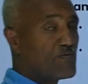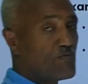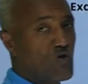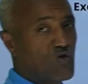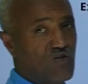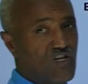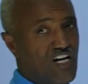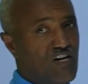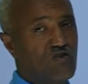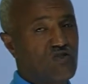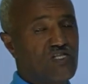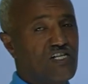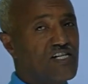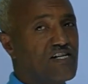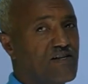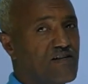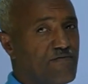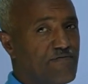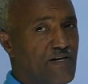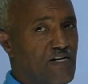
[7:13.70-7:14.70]
modal
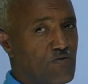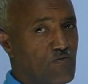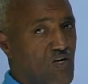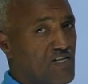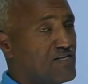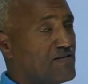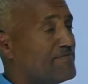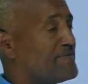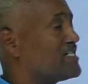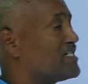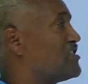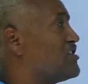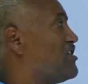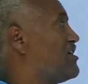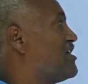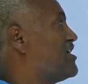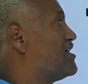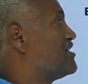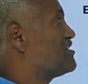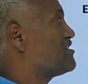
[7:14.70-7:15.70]
auxiliary verb, whatever it
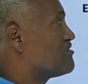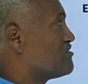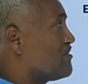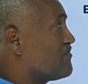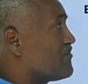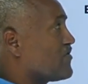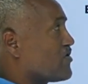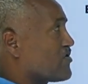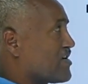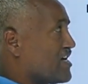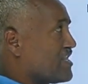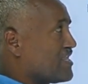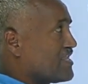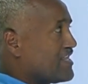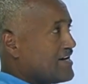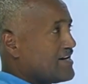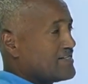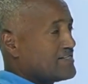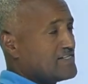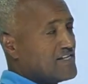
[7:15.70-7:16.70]
is, don't forget
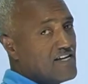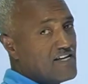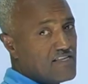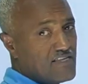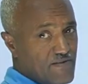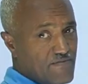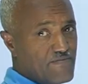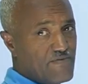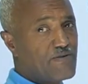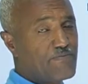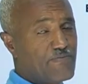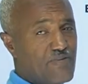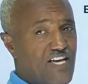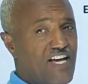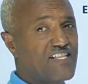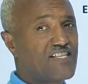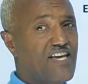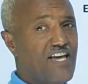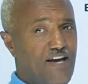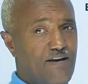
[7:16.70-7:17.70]
that the verb
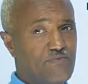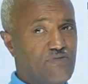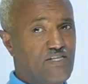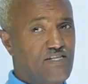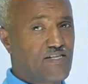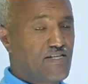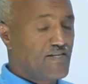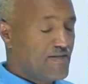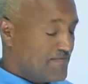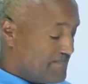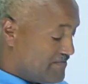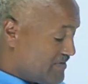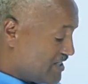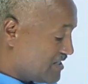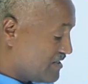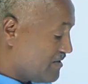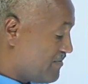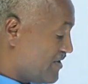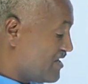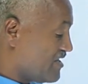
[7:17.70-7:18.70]
that comes
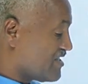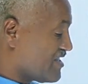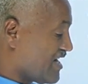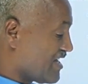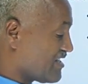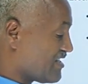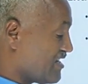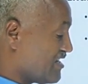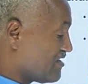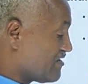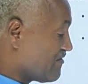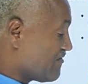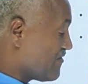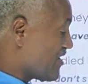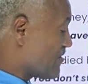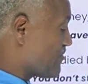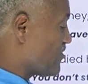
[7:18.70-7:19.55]
must be, that is verb